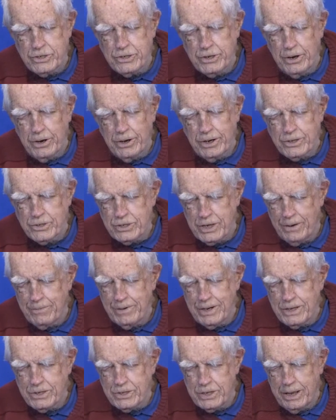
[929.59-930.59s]
the early
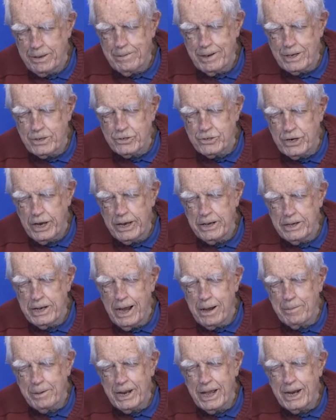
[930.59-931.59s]
70s, MSJ
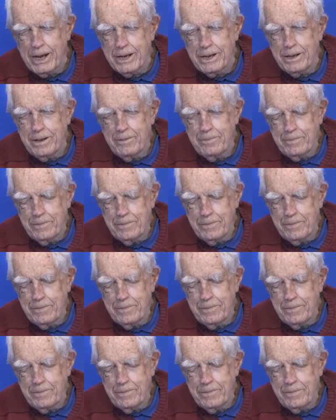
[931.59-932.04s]
dominated